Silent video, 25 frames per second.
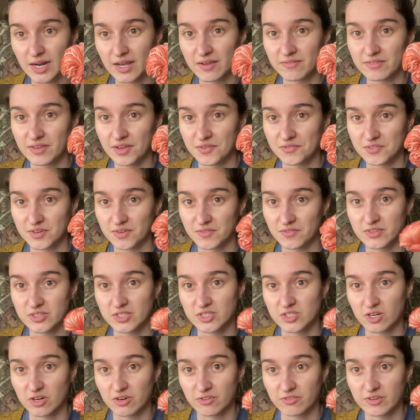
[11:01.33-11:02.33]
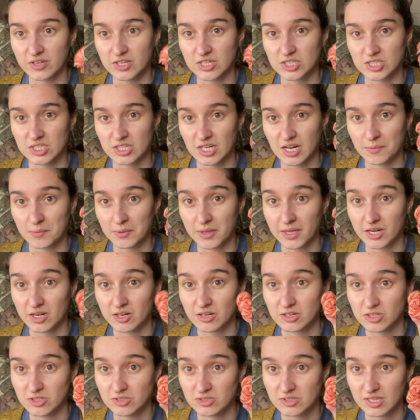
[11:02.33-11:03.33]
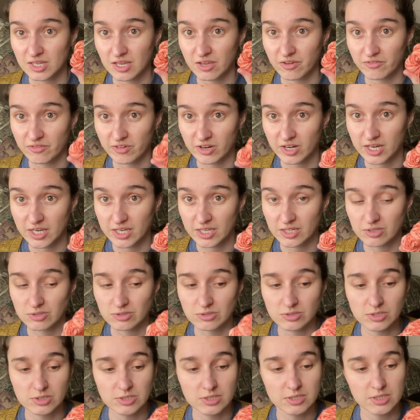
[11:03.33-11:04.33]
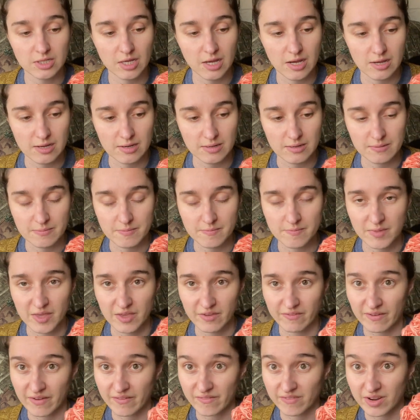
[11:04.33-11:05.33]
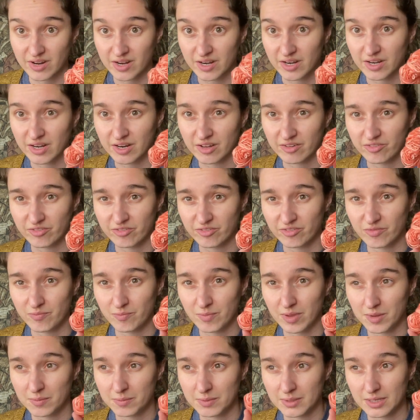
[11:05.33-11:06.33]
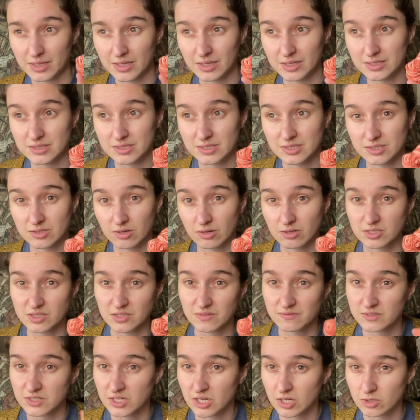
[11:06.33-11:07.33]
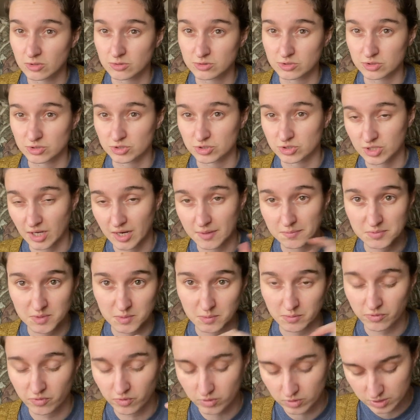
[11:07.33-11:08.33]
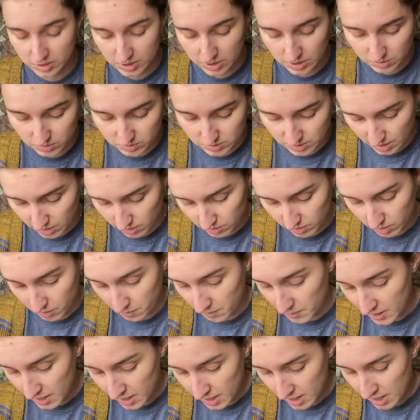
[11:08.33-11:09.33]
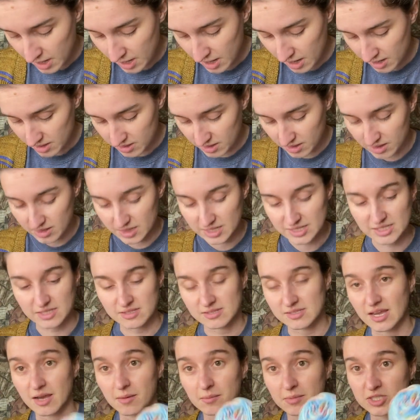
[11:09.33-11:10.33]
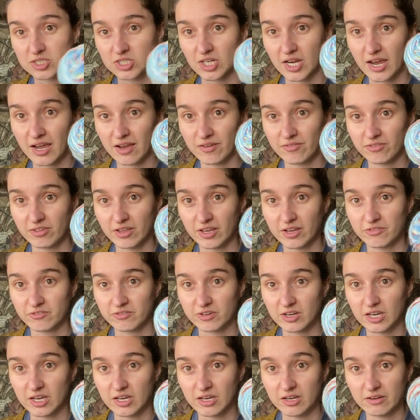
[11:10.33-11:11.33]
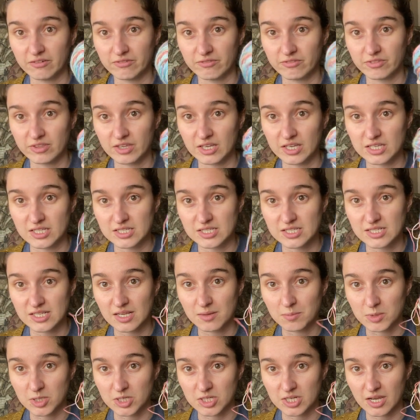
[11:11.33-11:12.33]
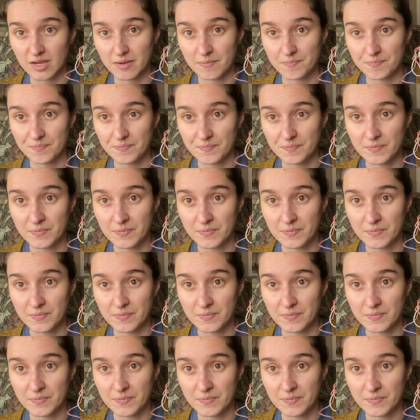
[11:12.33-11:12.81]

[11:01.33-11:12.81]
I have left of the Starfish, and I plan on using it for heels, if I've got enough, maybe starts of toes or stripes for the toes, I don't know. And then this is how much I have left of the Summertime.